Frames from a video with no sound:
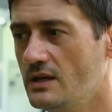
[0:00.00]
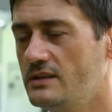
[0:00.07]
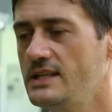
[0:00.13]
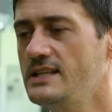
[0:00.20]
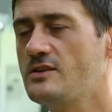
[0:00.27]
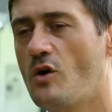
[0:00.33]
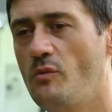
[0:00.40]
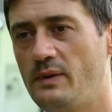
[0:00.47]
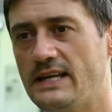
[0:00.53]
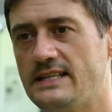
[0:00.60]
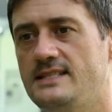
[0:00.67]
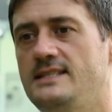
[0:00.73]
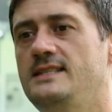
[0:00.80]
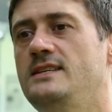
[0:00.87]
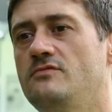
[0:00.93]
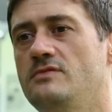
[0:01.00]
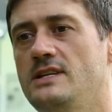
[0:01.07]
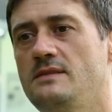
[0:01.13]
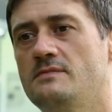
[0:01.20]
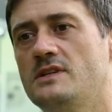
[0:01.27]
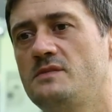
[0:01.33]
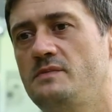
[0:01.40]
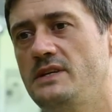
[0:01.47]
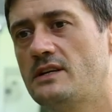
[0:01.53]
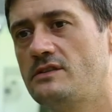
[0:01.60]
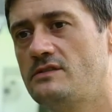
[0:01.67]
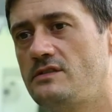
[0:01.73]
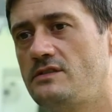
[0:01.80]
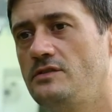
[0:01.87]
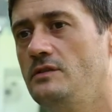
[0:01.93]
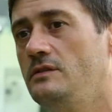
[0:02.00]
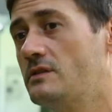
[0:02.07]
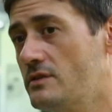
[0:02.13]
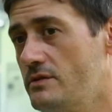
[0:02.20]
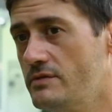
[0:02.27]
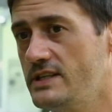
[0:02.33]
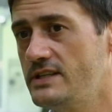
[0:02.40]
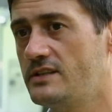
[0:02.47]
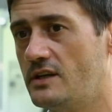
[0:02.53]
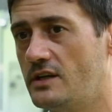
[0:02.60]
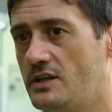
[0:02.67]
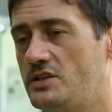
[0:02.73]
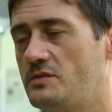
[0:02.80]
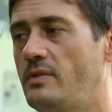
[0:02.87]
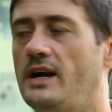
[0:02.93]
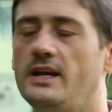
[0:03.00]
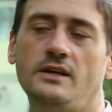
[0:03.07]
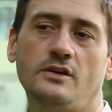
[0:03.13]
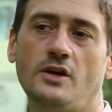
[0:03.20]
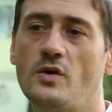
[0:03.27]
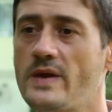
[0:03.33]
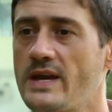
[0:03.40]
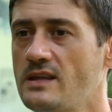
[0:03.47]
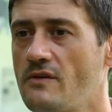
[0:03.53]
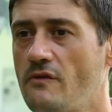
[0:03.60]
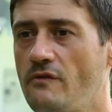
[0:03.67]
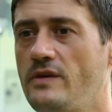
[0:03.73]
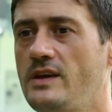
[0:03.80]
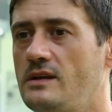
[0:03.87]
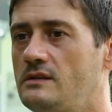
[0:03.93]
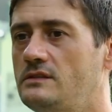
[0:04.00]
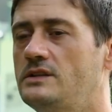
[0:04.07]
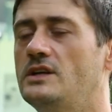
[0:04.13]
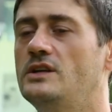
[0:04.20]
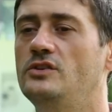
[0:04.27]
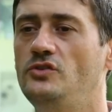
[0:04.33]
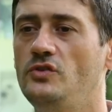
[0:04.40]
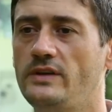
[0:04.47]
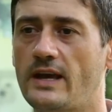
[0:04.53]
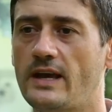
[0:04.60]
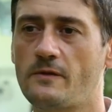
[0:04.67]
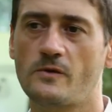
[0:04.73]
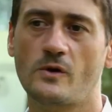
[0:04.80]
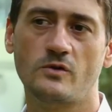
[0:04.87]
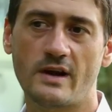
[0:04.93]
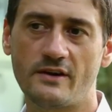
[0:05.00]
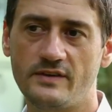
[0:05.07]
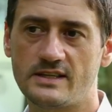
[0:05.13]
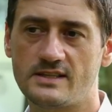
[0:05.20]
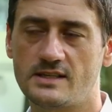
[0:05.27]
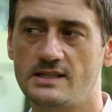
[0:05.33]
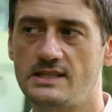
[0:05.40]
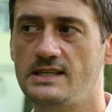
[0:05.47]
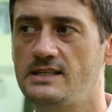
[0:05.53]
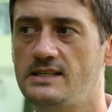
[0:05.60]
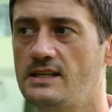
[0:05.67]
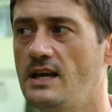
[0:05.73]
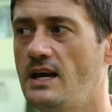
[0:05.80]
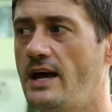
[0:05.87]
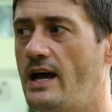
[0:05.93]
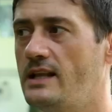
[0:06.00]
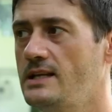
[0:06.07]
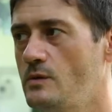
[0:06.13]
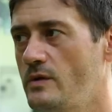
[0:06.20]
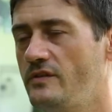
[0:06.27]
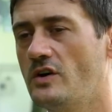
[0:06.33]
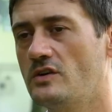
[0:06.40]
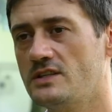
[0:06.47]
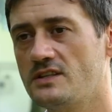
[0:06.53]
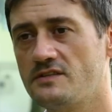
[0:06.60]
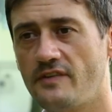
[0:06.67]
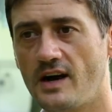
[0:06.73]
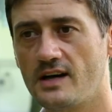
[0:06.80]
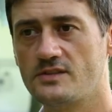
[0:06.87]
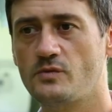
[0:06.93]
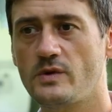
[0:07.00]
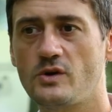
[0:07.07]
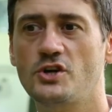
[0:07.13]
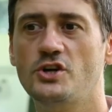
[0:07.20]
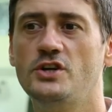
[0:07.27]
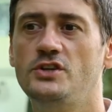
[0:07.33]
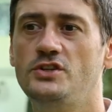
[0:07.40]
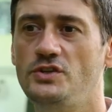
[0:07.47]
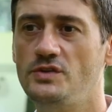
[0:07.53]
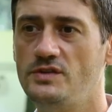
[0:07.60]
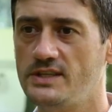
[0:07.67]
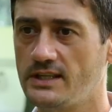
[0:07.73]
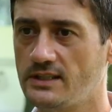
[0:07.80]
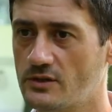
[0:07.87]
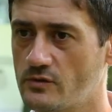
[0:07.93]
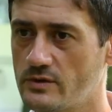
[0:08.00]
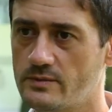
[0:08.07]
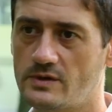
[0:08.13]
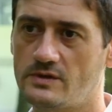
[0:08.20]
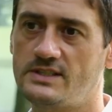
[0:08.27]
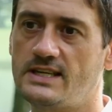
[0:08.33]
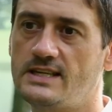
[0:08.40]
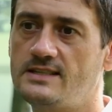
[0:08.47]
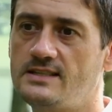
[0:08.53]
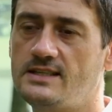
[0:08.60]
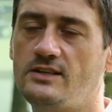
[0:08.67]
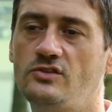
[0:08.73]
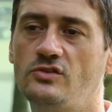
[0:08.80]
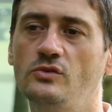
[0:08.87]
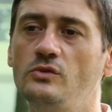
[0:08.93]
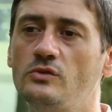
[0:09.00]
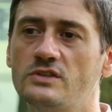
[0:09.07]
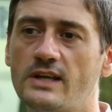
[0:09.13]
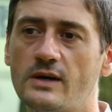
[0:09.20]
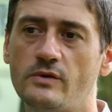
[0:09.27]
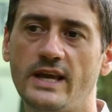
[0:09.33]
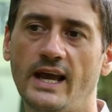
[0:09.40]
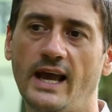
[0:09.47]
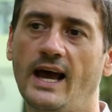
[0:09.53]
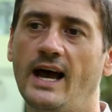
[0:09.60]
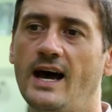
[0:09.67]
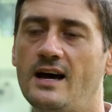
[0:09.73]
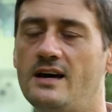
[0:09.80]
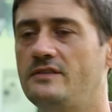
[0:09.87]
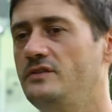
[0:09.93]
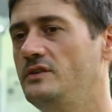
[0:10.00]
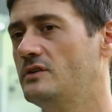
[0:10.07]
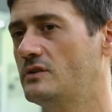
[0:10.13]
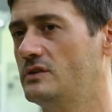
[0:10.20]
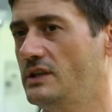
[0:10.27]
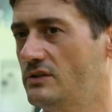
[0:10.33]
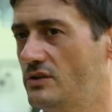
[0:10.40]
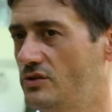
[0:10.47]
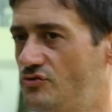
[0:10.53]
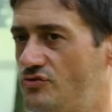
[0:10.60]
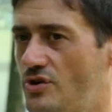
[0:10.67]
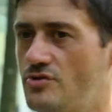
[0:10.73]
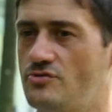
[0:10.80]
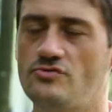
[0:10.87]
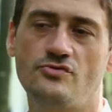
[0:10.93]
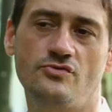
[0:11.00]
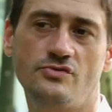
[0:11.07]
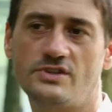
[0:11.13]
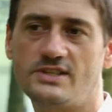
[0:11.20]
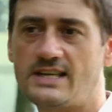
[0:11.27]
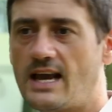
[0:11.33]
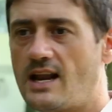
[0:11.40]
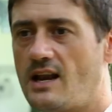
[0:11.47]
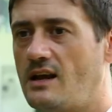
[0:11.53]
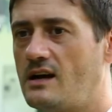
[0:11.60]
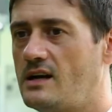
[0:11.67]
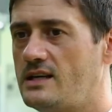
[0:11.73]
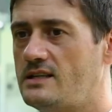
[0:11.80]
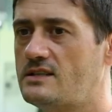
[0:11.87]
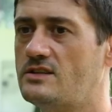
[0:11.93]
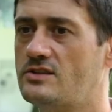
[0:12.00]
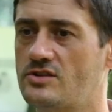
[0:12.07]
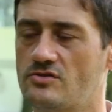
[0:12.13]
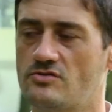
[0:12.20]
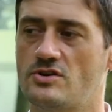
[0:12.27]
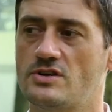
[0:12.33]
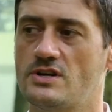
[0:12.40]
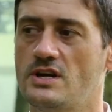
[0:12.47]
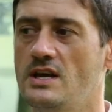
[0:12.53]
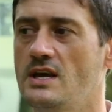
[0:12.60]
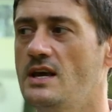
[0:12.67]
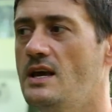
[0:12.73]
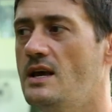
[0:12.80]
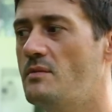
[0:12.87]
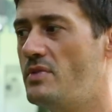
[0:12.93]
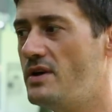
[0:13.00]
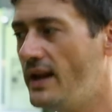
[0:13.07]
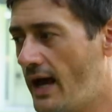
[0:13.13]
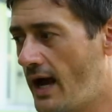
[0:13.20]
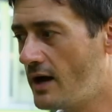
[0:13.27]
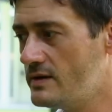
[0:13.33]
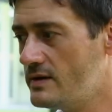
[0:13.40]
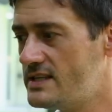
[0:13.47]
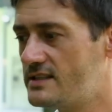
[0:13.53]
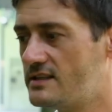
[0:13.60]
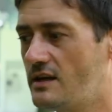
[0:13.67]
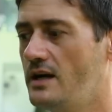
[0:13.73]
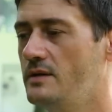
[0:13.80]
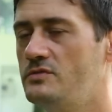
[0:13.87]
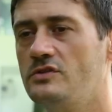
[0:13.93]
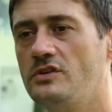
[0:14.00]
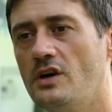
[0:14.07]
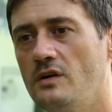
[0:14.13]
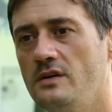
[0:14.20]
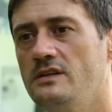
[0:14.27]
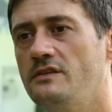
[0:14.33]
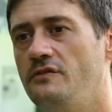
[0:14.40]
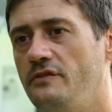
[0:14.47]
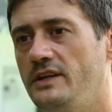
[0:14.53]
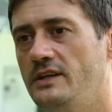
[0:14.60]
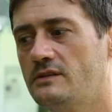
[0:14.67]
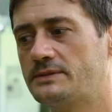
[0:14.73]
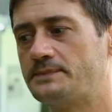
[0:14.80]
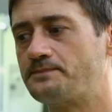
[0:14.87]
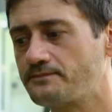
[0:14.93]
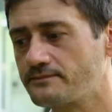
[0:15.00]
this complexity really must be understood through research by going in the field, doing ethnographic studies. I think we've gone as far as we could using the remote sensing tools that we have, you know, the, the drone, the satellites and so on. But now it's time to go in the field